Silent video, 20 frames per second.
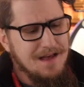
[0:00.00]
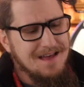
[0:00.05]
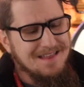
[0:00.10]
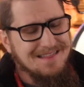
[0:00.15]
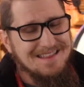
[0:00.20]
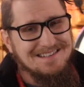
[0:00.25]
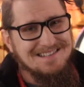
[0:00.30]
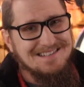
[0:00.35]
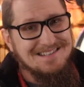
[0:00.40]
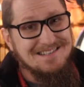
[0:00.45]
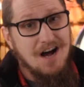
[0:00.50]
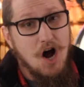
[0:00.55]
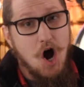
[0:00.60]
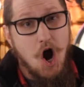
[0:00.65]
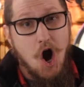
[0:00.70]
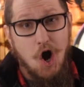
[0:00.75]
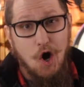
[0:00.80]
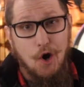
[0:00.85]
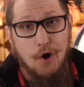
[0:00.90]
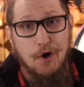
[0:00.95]
This is a
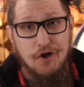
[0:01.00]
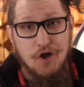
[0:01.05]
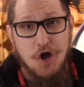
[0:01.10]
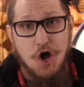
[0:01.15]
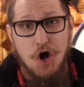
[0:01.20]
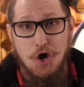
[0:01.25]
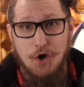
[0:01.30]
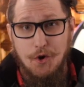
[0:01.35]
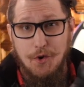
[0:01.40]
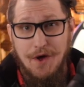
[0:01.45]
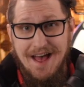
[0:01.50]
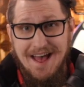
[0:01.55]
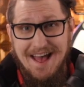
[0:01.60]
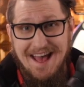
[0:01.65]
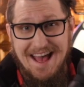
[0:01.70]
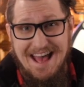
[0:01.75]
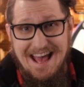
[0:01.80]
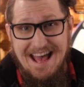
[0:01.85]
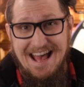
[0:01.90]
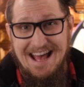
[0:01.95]
Hario
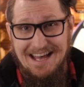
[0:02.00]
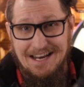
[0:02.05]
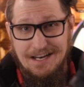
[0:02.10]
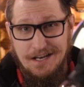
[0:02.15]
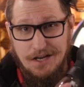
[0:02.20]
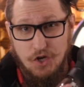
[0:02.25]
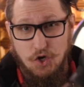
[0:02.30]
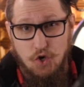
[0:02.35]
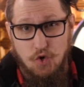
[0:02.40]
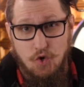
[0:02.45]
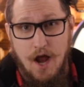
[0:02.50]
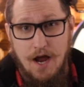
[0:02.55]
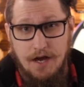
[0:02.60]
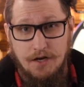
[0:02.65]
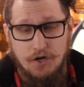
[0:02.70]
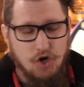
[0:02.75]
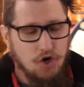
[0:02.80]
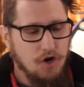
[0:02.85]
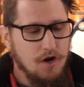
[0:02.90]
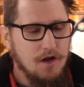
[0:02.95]
hand
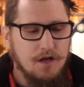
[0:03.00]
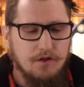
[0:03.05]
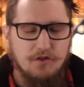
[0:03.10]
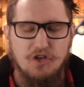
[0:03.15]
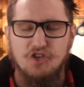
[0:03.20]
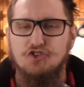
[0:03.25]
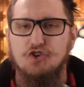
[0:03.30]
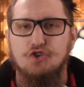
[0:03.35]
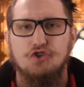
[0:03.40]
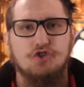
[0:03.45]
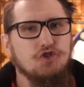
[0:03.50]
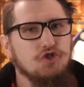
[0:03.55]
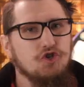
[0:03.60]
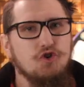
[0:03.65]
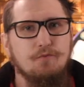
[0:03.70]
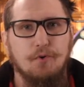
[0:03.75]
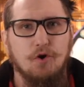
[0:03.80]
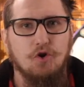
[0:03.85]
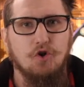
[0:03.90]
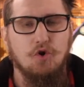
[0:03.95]
grinder. These are
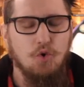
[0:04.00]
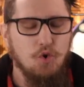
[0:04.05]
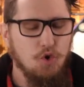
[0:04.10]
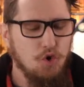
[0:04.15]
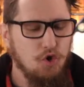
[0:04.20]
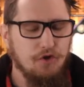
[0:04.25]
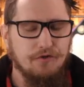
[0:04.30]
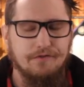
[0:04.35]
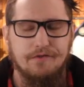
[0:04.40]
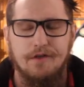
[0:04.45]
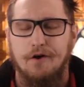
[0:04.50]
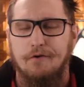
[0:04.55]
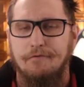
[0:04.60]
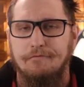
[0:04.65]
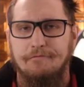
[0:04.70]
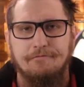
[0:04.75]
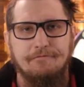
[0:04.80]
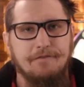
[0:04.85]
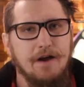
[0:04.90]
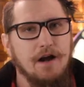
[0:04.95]
super cool, they're
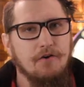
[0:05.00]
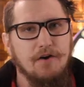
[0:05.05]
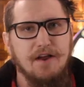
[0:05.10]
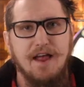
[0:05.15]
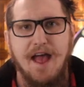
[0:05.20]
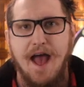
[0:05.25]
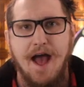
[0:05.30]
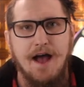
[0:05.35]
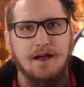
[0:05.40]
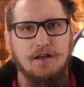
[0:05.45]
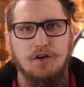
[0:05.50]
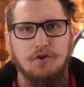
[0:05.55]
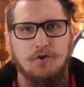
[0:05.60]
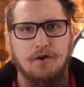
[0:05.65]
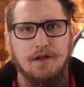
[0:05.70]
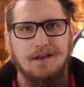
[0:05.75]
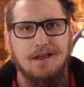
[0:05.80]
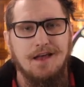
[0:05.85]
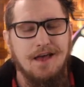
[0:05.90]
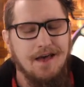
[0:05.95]
very
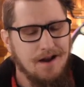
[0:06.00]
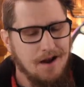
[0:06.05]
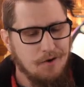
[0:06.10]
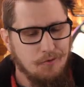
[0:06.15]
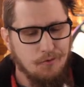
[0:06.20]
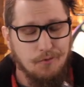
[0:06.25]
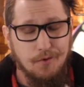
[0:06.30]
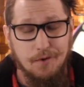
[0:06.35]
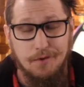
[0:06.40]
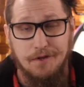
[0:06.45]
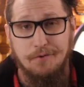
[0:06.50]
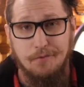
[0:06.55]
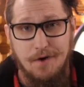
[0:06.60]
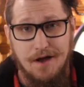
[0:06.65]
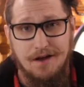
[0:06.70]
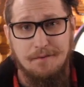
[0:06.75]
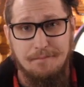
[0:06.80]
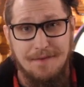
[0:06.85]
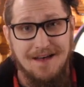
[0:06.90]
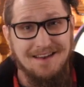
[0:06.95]
accurate, and I really
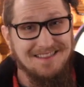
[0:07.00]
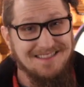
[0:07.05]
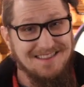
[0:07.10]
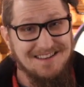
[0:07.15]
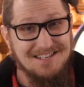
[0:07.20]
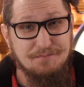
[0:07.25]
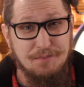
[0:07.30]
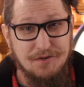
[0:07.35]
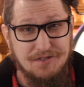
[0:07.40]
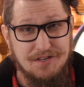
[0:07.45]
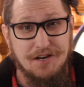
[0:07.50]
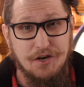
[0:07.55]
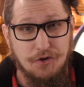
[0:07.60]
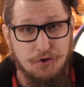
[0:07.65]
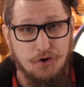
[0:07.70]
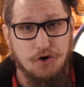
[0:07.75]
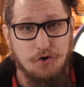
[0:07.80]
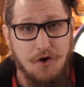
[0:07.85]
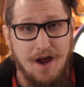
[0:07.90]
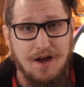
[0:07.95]
recommend this
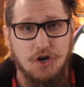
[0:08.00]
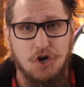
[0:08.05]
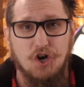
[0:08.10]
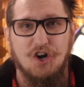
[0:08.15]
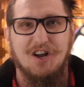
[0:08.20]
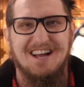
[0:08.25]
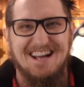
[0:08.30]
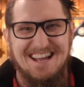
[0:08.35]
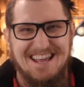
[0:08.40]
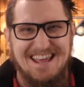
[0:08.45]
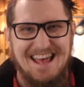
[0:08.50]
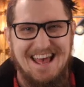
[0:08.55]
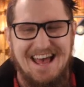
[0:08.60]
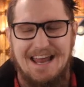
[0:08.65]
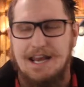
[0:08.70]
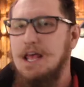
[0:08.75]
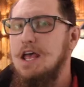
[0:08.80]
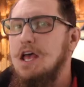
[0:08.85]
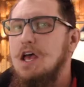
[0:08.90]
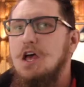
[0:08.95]
particular grinder.
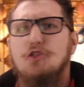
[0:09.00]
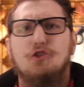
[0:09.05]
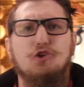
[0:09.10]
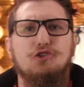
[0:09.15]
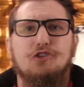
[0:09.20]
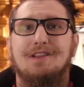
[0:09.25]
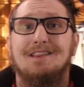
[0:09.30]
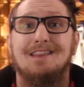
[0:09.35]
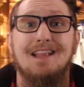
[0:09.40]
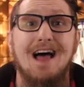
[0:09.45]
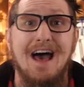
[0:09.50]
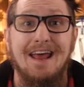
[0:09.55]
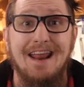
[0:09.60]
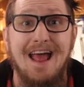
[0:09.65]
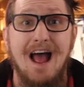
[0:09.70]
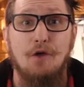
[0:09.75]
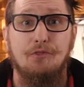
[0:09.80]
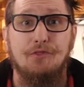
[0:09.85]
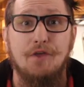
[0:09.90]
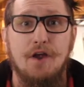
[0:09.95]
Again, there's a lot
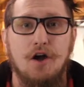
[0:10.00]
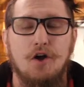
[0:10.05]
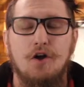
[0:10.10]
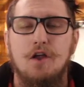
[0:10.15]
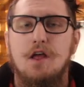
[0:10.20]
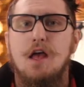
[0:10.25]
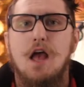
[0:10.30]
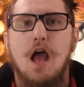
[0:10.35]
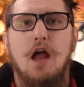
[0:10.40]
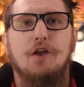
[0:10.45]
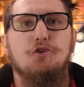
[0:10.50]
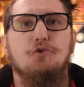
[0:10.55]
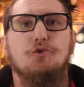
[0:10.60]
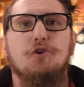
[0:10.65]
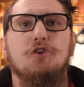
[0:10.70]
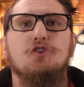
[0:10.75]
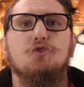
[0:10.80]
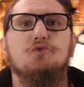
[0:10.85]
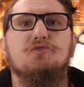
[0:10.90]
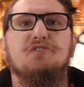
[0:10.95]
out there, and you
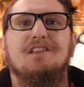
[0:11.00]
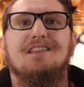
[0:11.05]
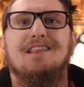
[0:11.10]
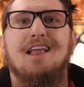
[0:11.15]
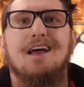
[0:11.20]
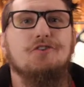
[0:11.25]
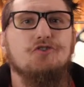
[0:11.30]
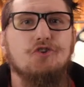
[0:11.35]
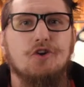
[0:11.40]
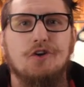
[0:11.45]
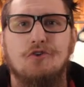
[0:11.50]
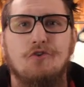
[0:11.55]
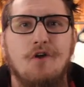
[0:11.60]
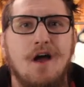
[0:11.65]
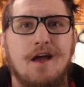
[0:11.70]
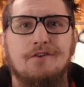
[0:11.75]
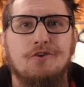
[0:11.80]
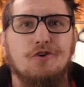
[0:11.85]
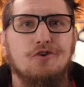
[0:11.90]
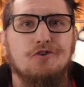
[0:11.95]
can use electric
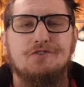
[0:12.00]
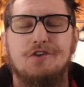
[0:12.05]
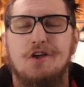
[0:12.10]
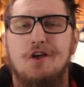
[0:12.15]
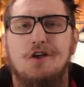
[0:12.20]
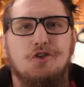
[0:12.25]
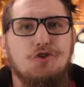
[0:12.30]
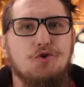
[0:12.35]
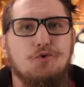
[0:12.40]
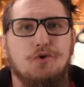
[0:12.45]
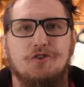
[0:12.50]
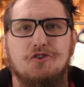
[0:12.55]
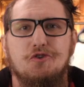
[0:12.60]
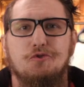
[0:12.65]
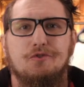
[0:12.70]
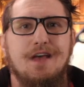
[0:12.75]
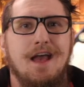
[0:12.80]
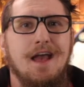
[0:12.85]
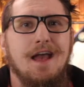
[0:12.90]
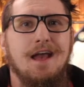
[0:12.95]
grinders, you can
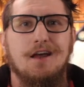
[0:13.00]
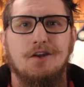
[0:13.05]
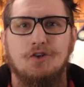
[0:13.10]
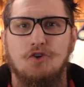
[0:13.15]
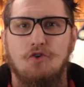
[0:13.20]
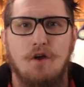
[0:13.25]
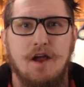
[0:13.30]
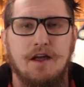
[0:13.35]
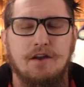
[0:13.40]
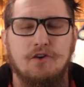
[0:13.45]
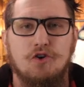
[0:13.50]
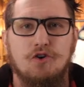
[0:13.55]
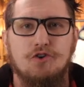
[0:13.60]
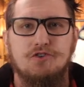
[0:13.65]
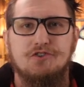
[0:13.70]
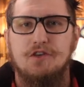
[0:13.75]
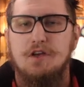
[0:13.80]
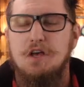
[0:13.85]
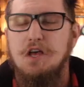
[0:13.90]
use hand grinders.